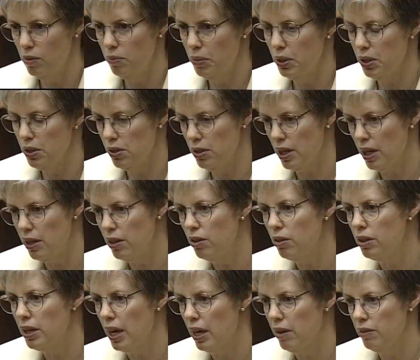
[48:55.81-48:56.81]
because they
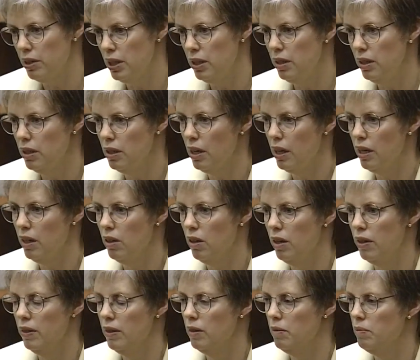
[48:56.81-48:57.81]
don't have any DNA
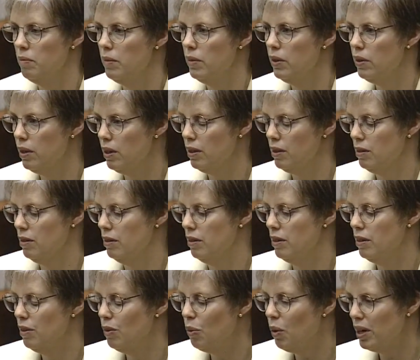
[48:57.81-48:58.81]
on them,
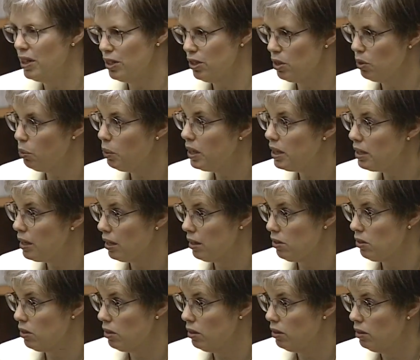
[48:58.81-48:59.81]
the ones that we
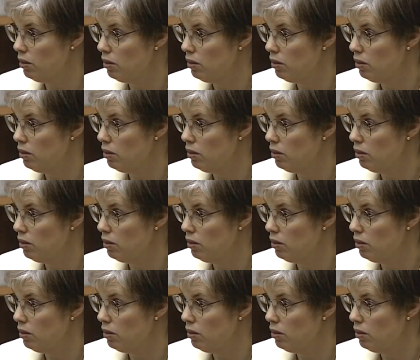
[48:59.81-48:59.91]
tested.